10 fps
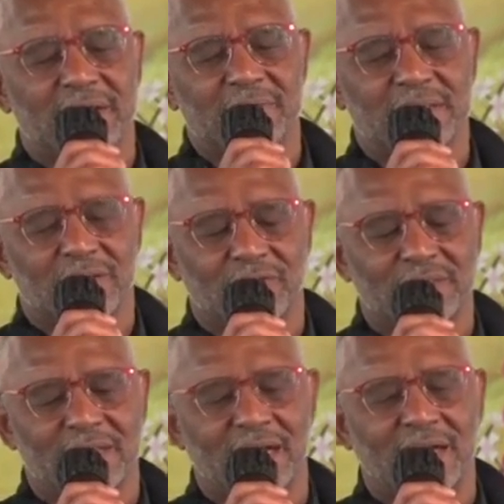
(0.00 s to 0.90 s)
Lord God,
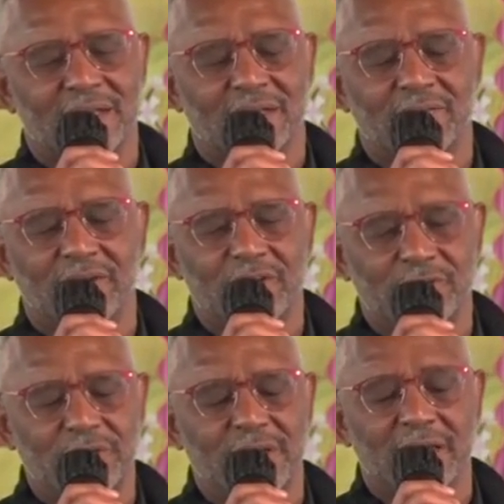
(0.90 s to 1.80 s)
in a very unique
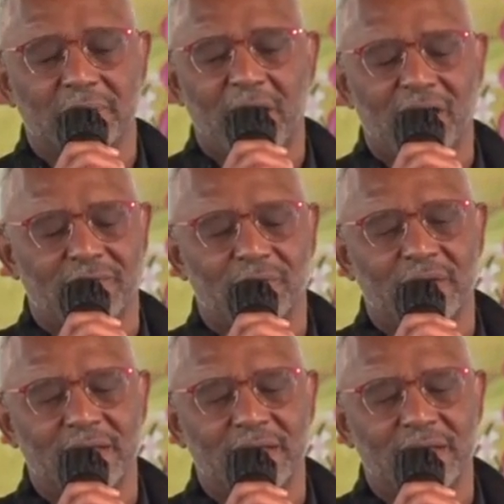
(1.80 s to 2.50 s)
and powerful way.